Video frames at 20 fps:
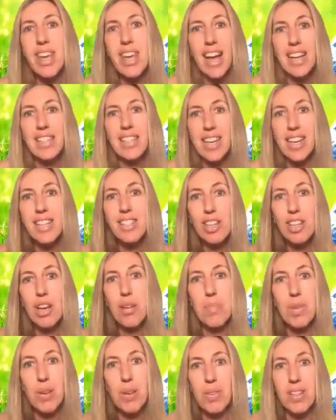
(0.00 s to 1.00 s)
has his
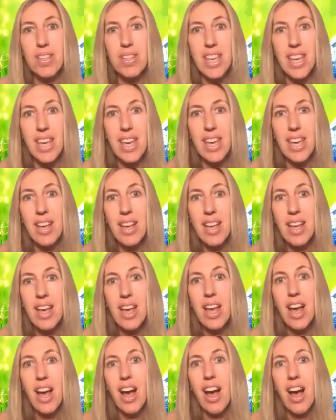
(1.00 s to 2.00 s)
community.
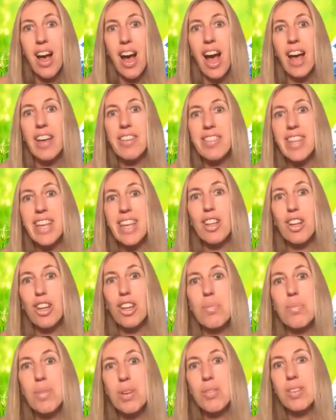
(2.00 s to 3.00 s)
I think the
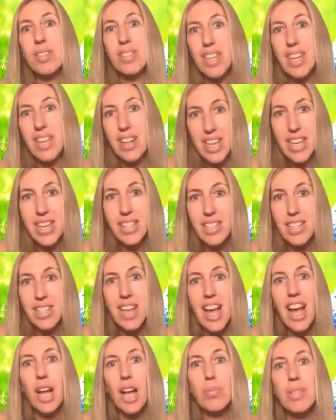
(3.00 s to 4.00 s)
community, and he says
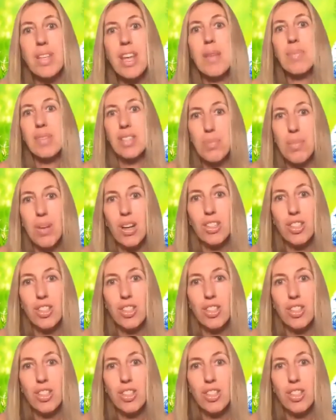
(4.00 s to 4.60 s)
it helps him as much